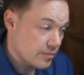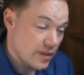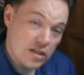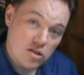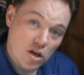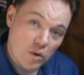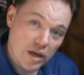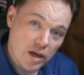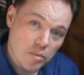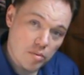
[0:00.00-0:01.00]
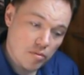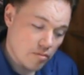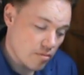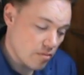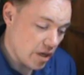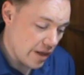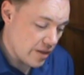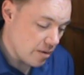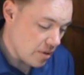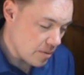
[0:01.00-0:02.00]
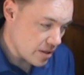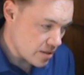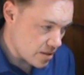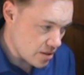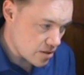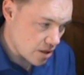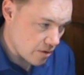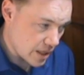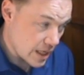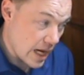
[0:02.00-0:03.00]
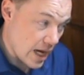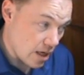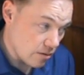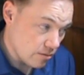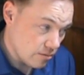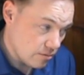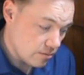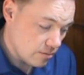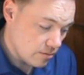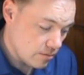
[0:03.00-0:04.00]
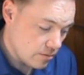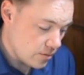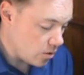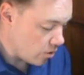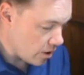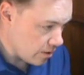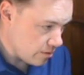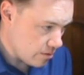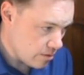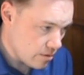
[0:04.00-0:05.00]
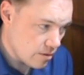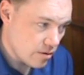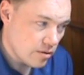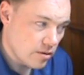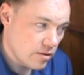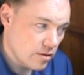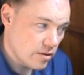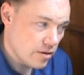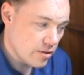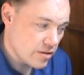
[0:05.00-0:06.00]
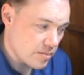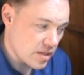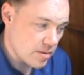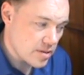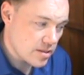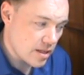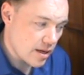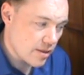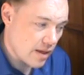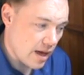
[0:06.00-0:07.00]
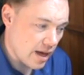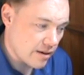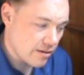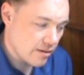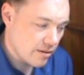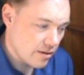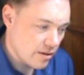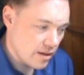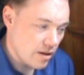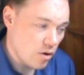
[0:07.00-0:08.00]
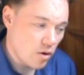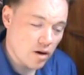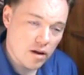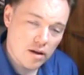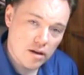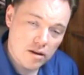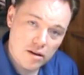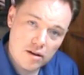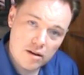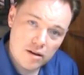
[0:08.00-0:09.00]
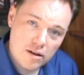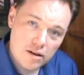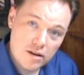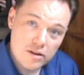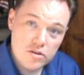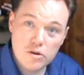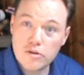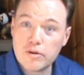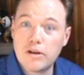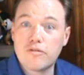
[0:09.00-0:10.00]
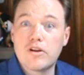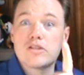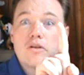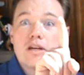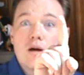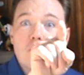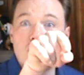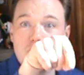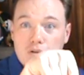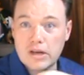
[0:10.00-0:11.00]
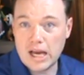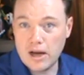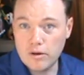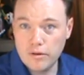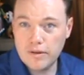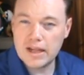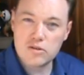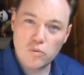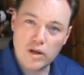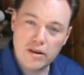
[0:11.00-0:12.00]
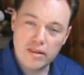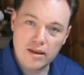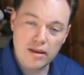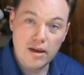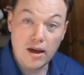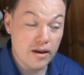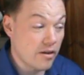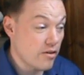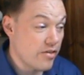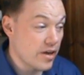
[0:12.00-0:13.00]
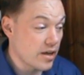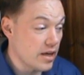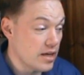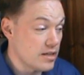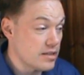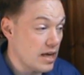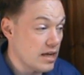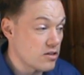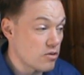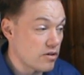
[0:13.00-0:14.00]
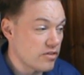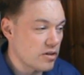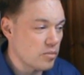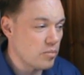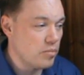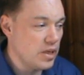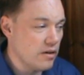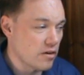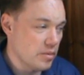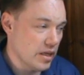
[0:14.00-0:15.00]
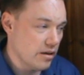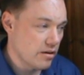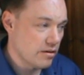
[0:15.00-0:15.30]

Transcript: that's going up, and then maybe this is going down. Or sometimes it's like that. Or, so a 3-note phrase going up or down. That's one thing. Another thing is a sort of little pyramid,